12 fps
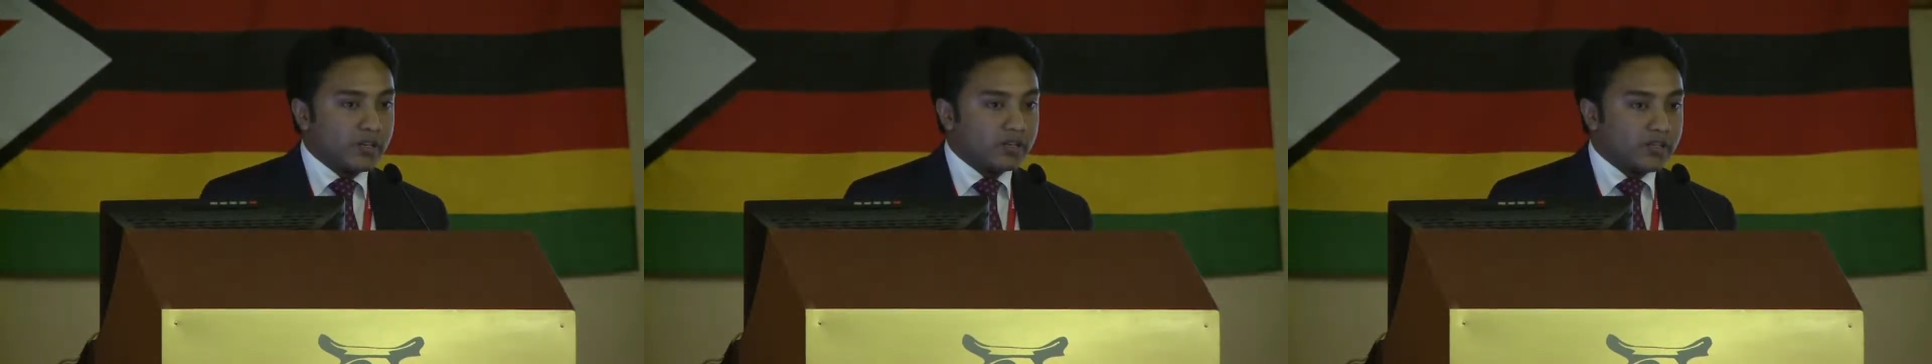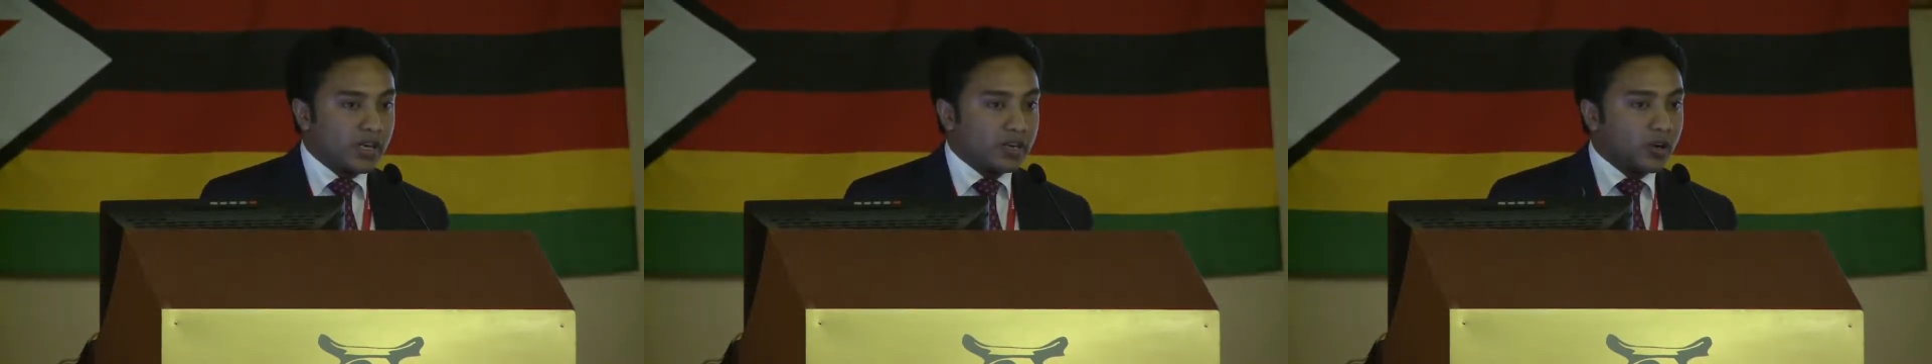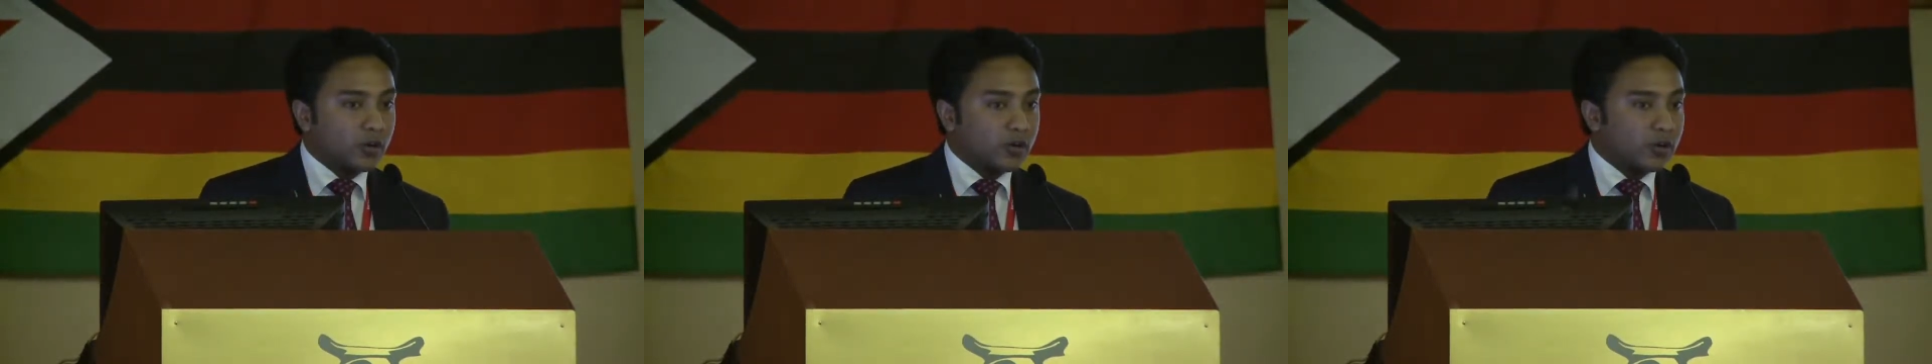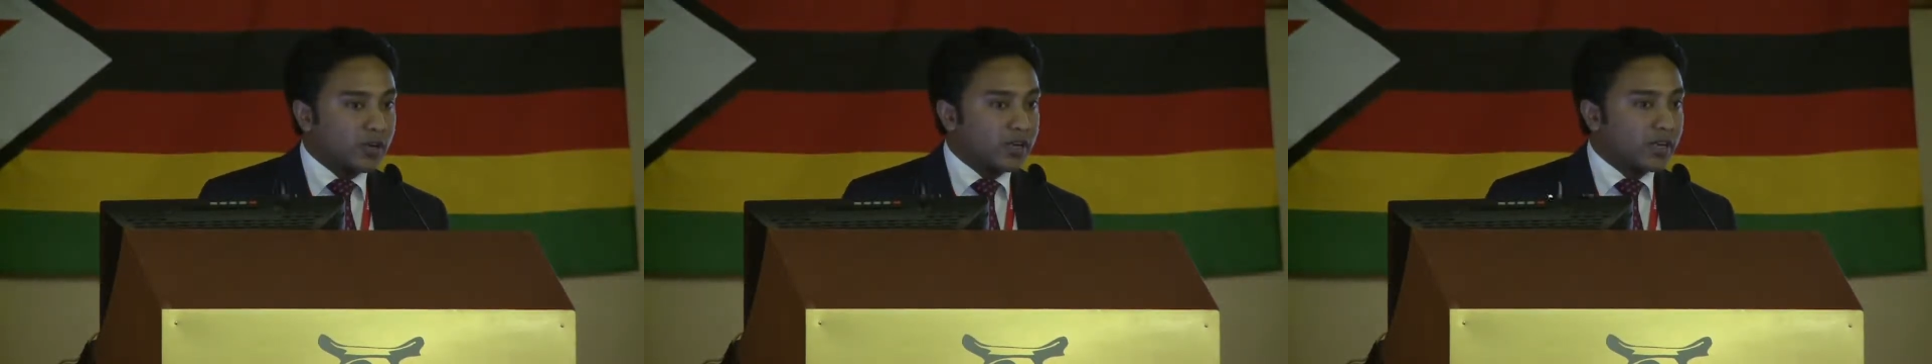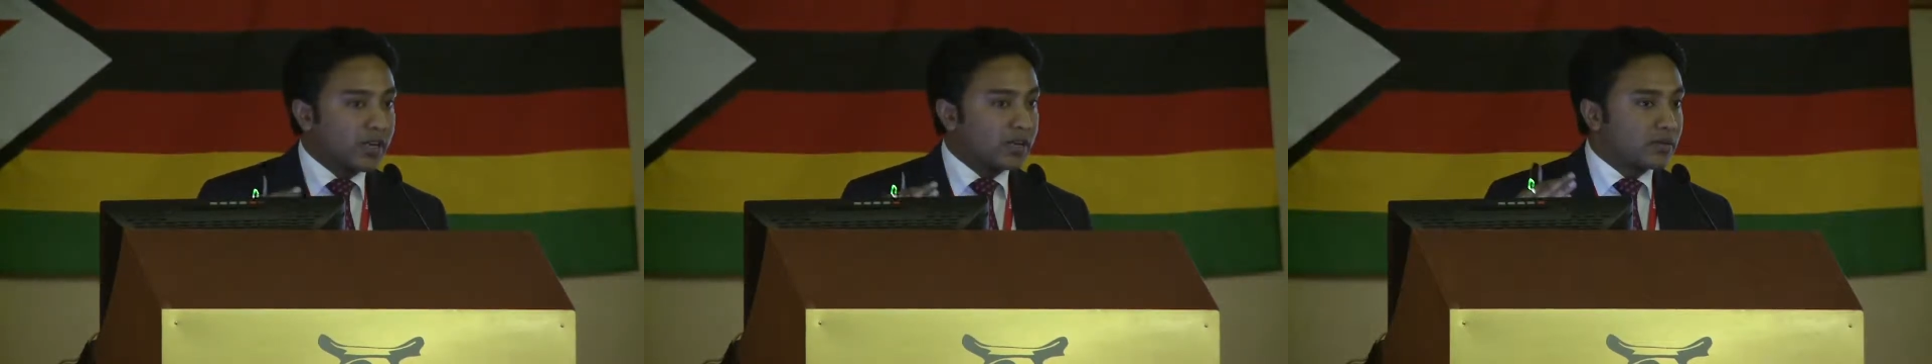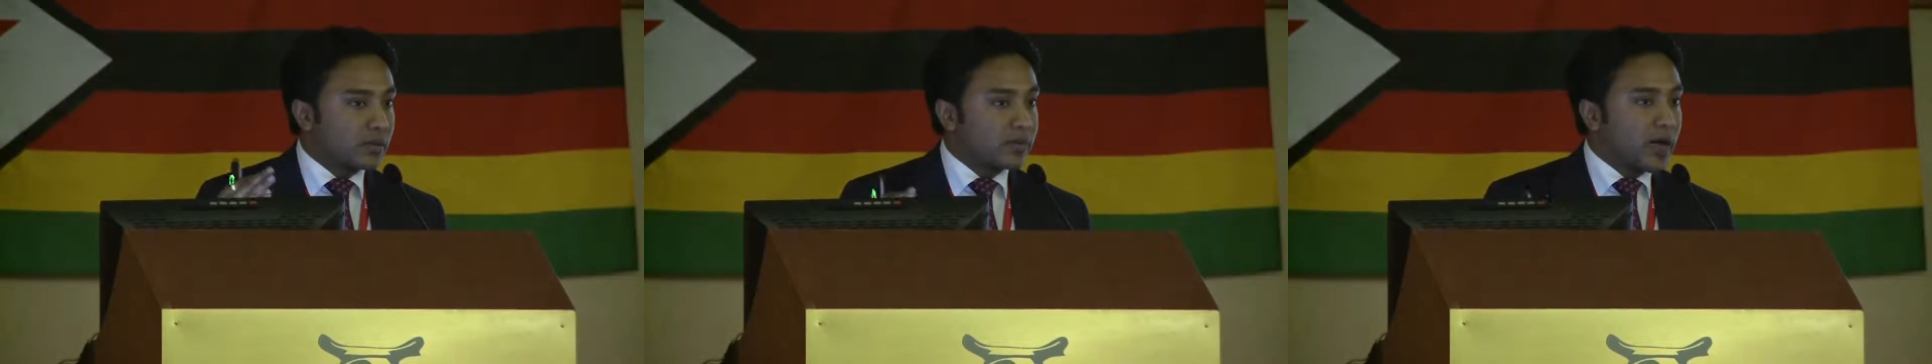you start automating
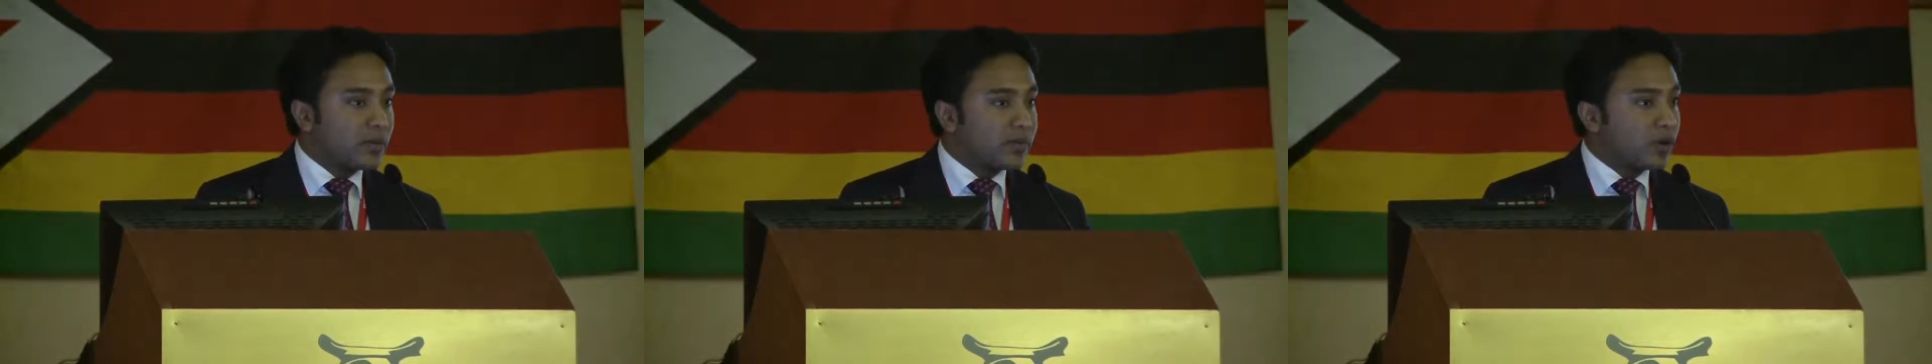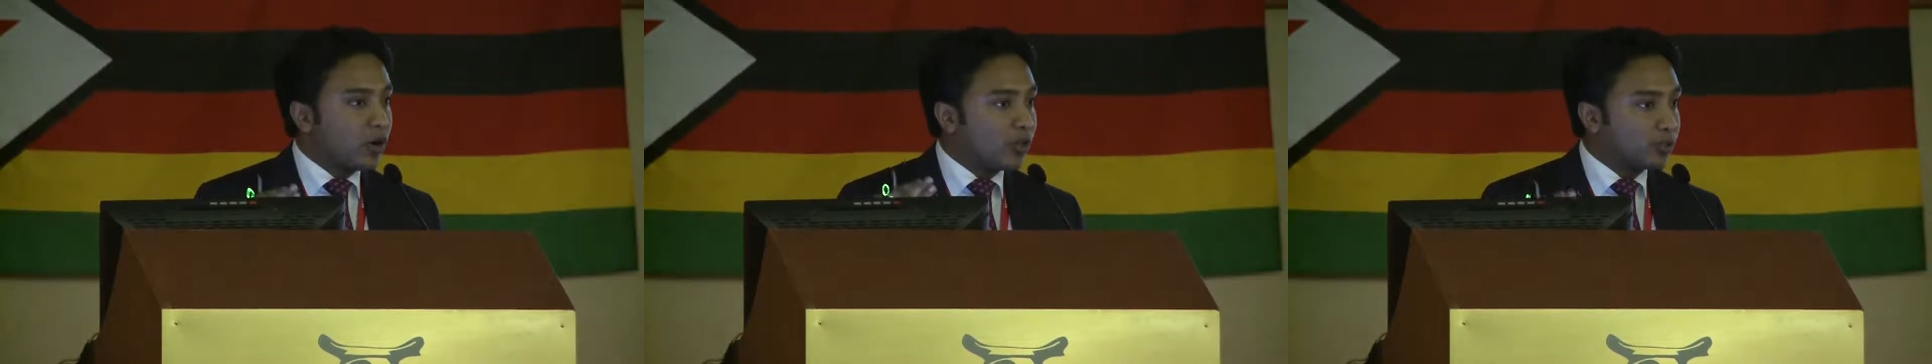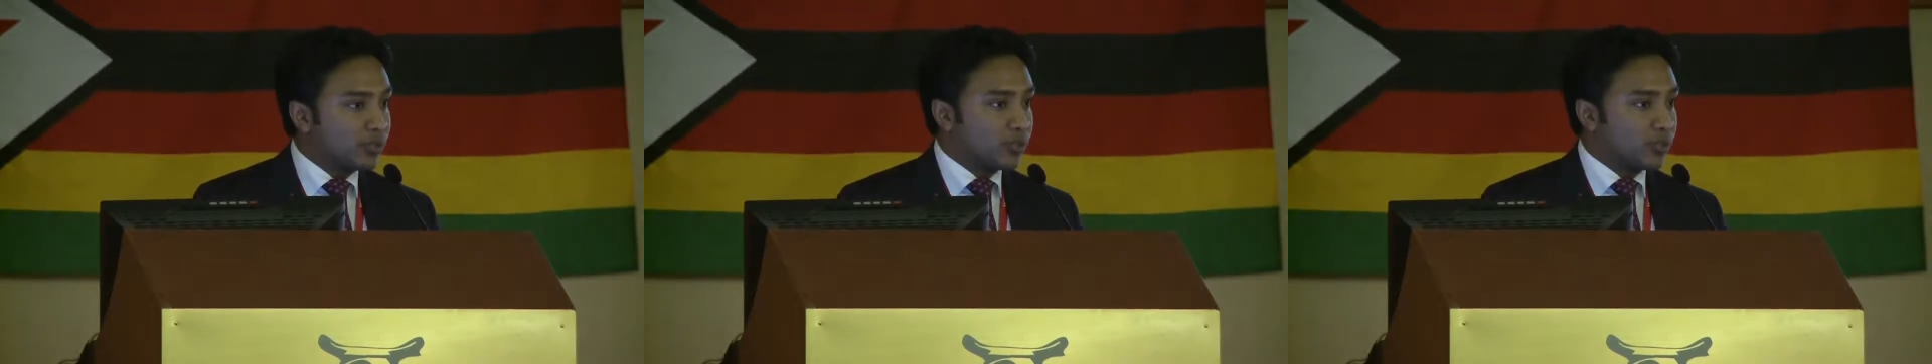and mapping all the